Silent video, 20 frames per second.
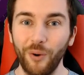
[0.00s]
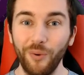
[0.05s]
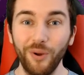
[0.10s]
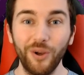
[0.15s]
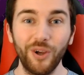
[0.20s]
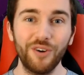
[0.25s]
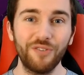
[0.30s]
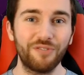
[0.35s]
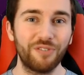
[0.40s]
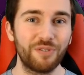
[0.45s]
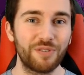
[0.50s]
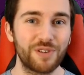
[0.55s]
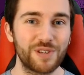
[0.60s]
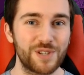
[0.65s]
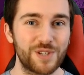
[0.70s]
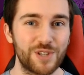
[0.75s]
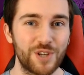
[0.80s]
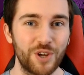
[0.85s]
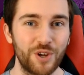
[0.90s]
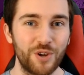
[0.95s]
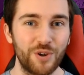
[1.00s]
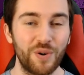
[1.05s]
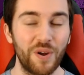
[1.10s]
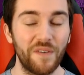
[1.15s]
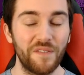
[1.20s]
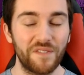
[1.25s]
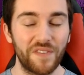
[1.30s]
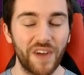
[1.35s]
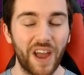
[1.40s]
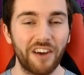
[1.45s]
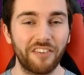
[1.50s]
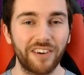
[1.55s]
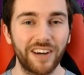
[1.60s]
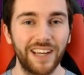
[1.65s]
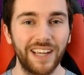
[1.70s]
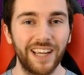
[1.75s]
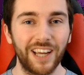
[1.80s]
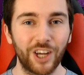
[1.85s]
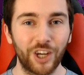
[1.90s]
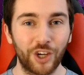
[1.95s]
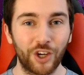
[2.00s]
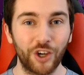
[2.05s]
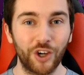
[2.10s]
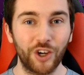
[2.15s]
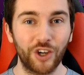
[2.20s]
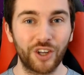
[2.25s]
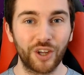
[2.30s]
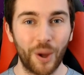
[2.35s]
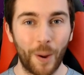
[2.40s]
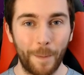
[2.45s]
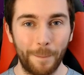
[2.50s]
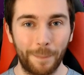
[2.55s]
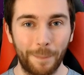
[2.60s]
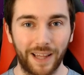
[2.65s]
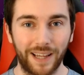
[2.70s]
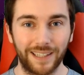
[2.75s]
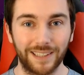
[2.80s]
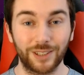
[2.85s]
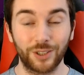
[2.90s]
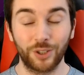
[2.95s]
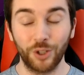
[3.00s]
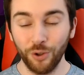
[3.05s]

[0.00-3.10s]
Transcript: we've gone for two very good players.